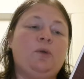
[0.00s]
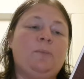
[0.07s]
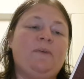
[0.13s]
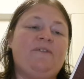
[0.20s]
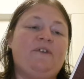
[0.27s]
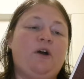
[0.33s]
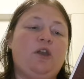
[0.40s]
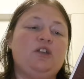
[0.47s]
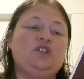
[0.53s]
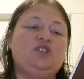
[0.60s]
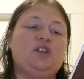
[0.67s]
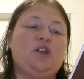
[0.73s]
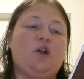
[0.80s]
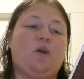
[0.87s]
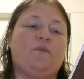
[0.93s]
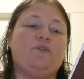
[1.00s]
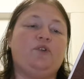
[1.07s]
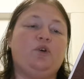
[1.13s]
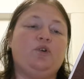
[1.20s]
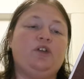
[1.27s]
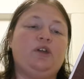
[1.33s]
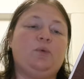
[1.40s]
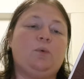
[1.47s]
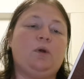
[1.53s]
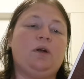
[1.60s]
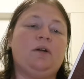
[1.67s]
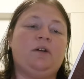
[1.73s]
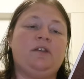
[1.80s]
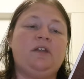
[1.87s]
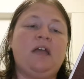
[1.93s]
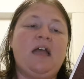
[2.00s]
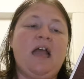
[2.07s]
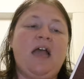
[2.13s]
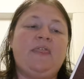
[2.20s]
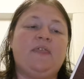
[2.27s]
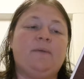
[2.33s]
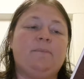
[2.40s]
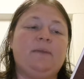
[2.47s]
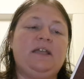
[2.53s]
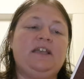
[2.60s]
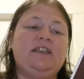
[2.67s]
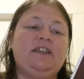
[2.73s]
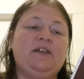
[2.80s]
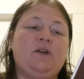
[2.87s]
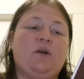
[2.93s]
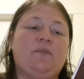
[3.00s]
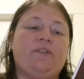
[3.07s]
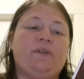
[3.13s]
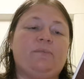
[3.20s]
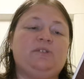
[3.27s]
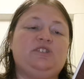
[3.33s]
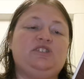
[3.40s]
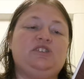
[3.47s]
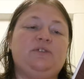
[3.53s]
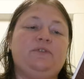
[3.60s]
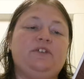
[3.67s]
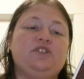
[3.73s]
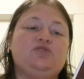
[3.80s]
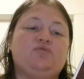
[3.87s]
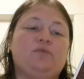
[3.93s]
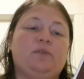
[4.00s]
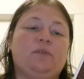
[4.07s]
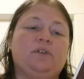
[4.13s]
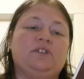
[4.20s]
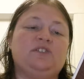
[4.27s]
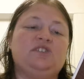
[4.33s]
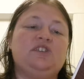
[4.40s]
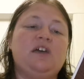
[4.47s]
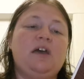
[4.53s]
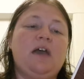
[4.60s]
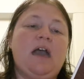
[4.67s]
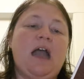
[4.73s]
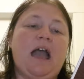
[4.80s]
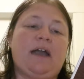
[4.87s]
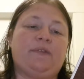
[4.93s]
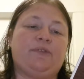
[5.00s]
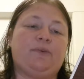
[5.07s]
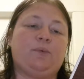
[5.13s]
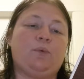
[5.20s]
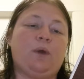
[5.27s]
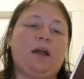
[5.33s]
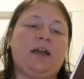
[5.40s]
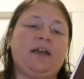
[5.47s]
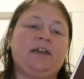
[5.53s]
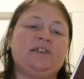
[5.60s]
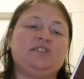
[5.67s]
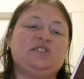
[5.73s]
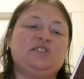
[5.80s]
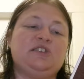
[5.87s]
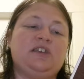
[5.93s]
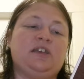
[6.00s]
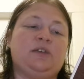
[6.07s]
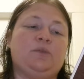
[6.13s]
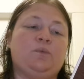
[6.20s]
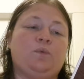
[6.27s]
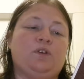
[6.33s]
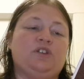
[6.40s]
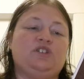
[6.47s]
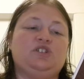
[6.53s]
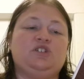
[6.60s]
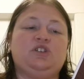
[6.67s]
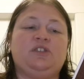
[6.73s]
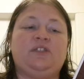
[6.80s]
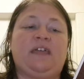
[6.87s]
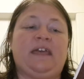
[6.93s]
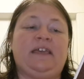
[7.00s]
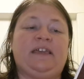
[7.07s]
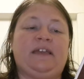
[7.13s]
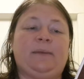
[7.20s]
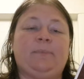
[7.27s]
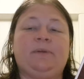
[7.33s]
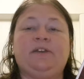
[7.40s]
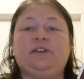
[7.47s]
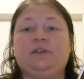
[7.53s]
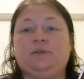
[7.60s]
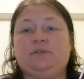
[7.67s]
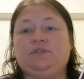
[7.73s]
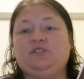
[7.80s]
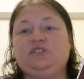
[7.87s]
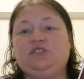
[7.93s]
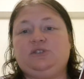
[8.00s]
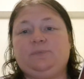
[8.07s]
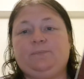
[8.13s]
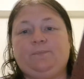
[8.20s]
mythology of Nordic word, the meaning of the mysterious runes, and the ways in which they can be used.